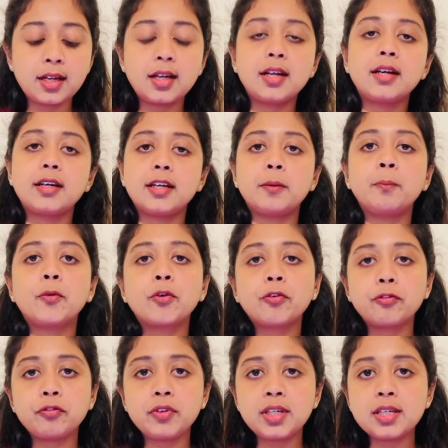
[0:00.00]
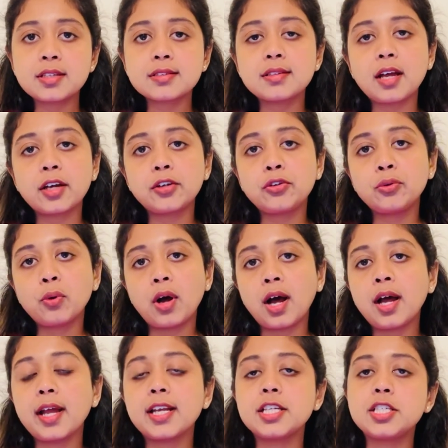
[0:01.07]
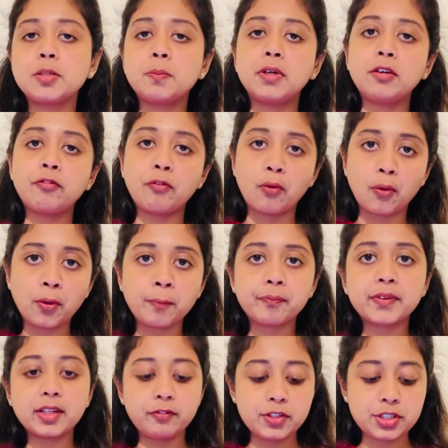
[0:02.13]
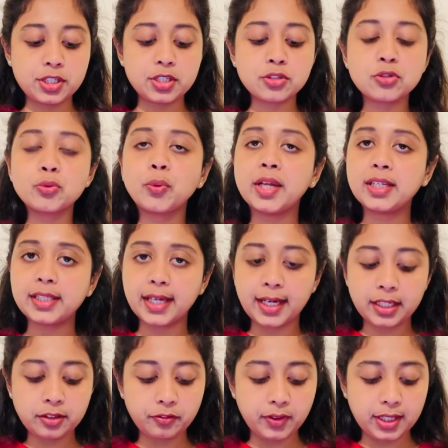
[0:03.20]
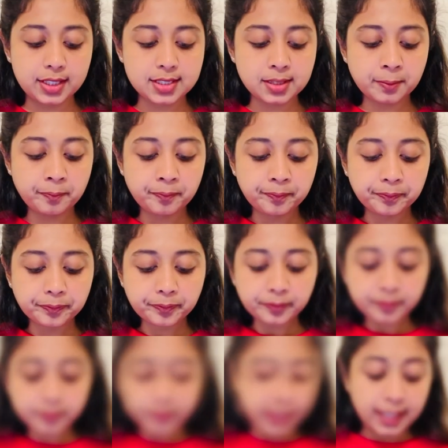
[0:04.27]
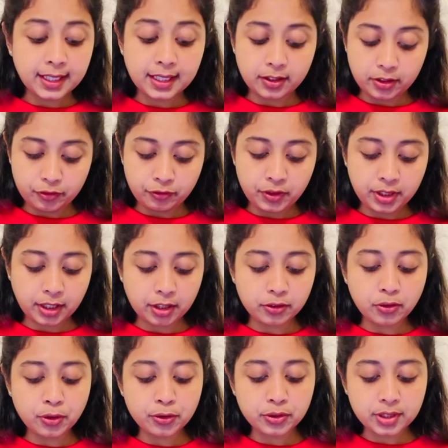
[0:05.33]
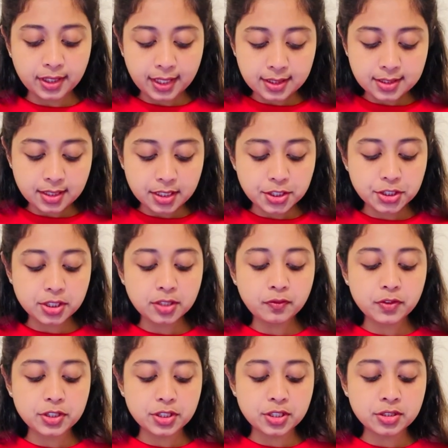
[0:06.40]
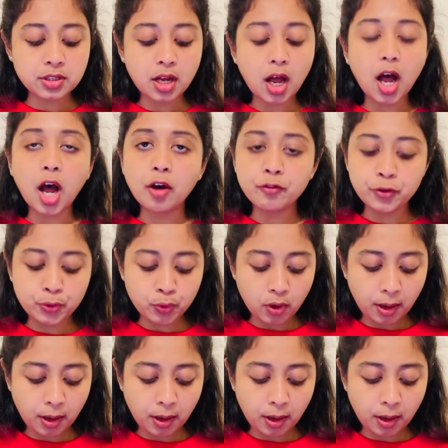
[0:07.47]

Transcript: number of weeks that you are eligible for, which is 28 weeks. Then we can go to the next section, which is how you are